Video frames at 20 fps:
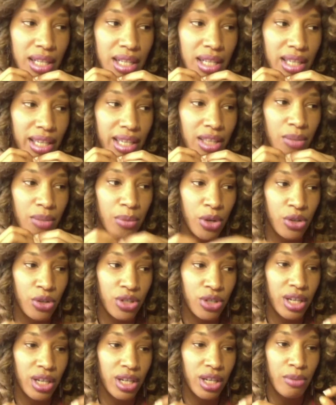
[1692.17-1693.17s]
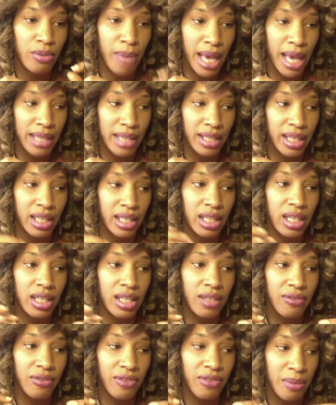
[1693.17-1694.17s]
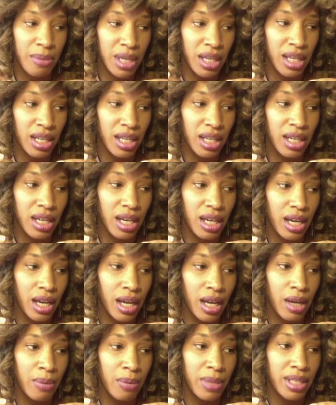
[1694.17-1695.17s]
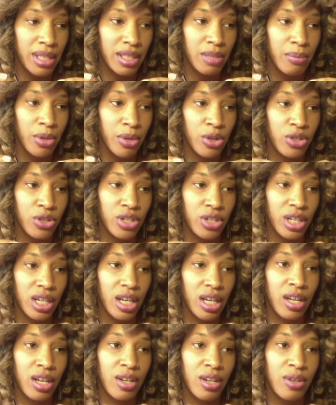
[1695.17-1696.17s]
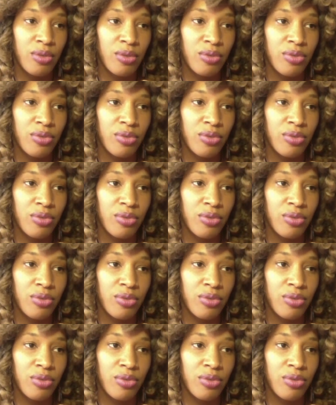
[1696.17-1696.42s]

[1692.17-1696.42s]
it's like the merging of the masculine and the feminine. It's the merging of